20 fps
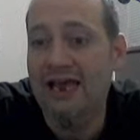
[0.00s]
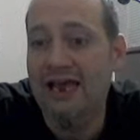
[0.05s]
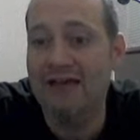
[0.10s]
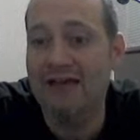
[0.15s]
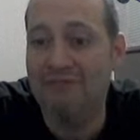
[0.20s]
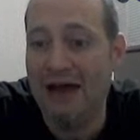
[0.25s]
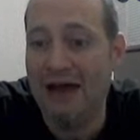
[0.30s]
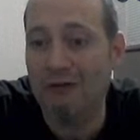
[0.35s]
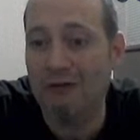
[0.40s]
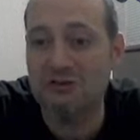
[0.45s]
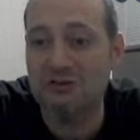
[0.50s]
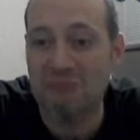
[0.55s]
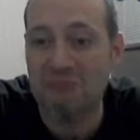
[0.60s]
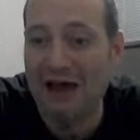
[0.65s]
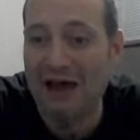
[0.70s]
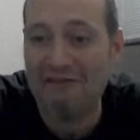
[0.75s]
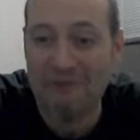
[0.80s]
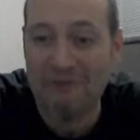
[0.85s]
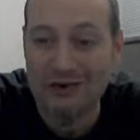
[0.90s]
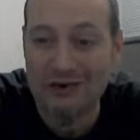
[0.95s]
If that was
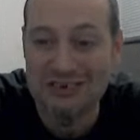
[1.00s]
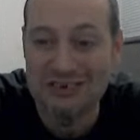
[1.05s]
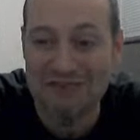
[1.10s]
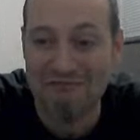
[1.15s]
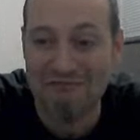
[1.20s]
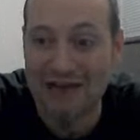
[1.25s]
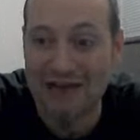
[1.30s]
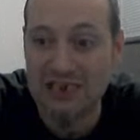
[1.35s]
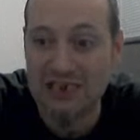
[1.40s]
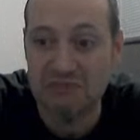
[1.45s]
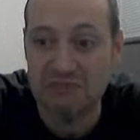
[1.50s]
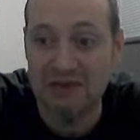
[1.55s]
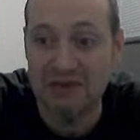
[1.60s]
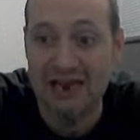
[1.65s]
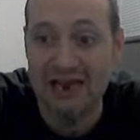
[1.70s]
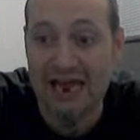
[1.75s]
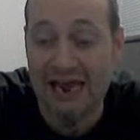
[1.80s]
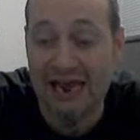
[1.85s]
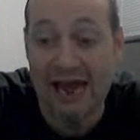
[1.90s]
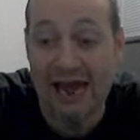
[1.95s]
my first investment
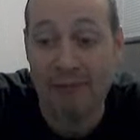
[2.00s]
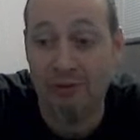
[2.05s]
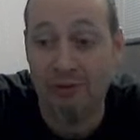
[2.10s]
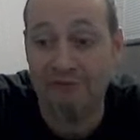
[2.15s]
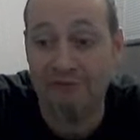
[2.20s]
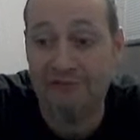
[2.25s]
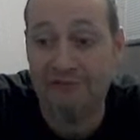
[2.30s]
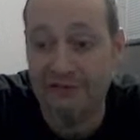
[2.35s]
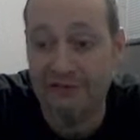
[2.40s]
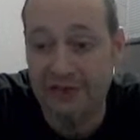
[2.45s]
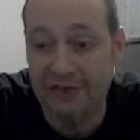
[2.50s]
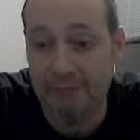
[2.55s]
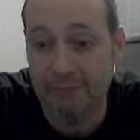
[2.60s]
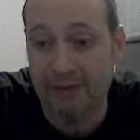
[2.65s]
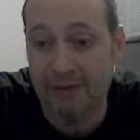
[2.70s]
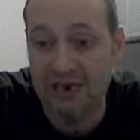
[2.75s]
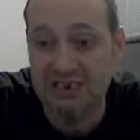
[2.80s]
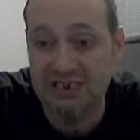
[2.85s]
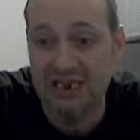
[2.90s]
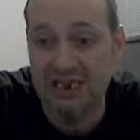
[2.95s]
and I put 50
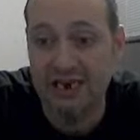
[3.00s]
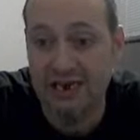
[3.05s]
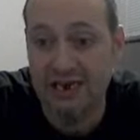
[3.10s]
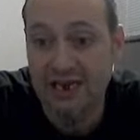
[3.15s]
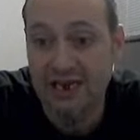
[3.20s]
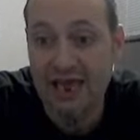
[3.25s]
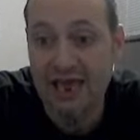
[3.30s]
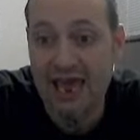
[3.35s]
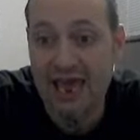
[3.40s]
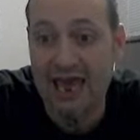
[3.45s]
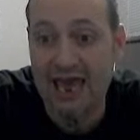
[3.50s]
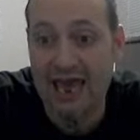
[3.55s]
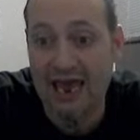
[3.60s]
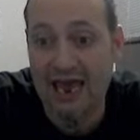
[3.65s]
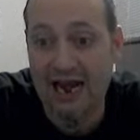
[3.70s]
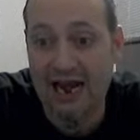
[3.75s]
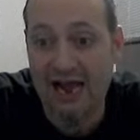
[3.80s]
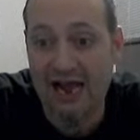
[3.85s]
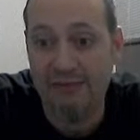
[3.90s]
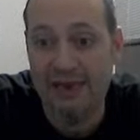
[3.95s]
bucks in
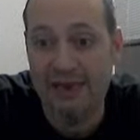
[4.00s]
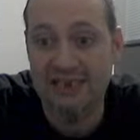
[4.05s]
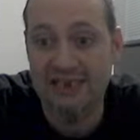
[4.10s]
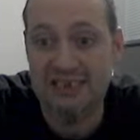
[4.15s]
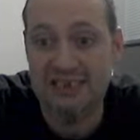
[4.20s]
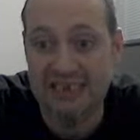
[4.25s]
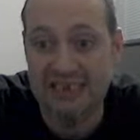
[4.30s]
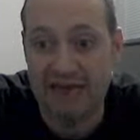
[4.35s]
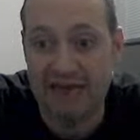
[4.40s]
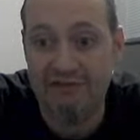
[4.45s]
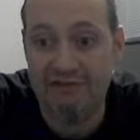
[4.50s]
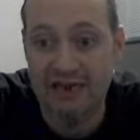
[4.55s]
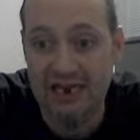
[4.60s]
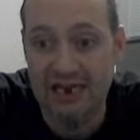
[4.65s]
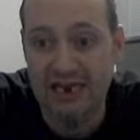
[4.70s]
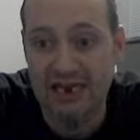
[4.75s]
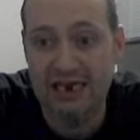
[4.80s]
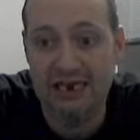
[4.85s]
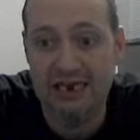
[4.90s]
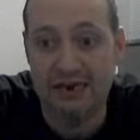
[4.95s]
and I made 70,
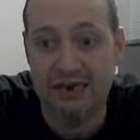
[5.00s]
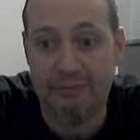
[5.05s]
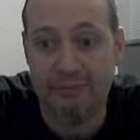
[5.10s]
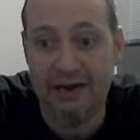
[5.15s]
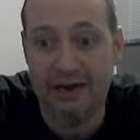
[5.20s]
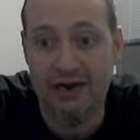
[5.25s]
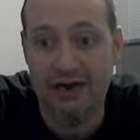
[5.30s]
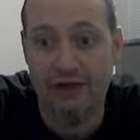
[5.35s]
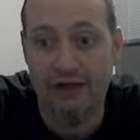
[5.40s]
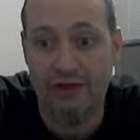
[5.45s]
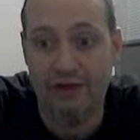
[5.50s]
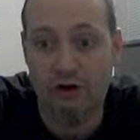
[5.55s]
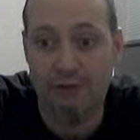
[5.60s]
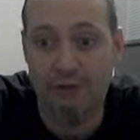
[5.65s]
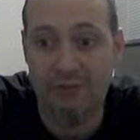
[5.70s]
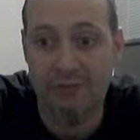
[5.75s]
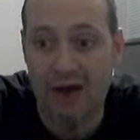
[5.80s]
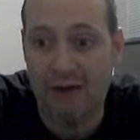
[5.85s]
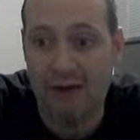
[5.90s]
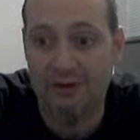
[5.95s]
depending on the
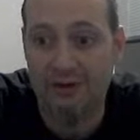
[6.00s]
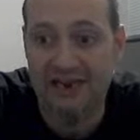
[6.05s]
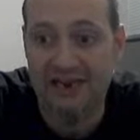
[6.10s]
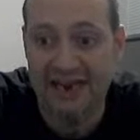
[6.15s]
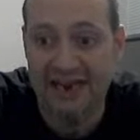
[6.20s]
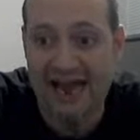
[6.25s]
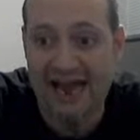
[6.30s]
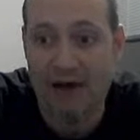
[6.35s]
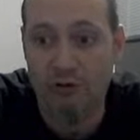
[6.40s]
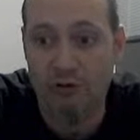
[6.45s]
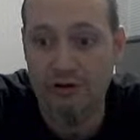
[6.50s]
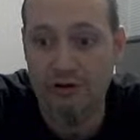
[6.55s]
crypto, I would get out.